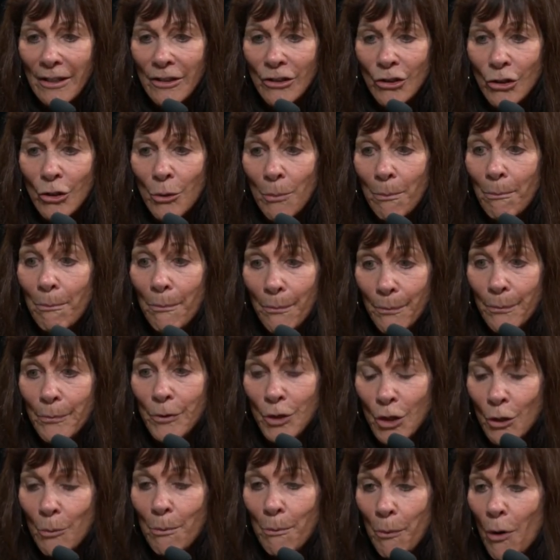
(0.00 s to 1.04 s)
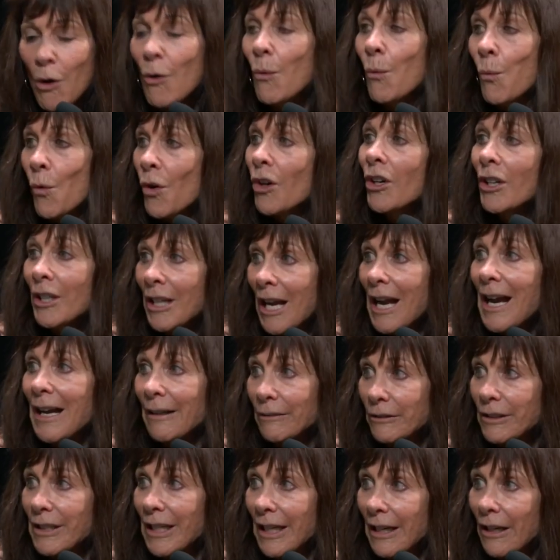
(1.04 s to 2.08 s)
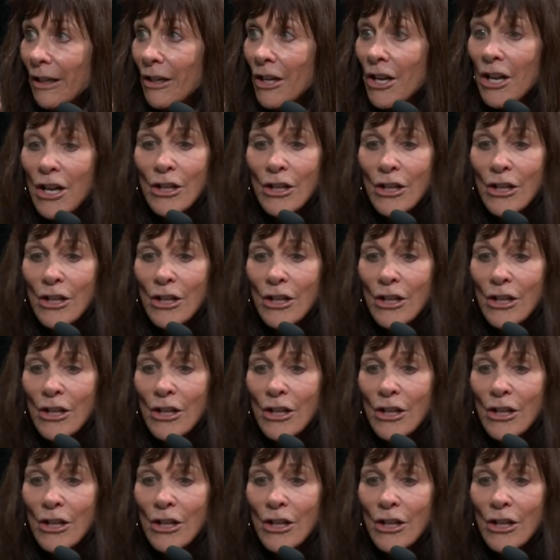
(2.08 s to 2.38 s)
to to put work out there.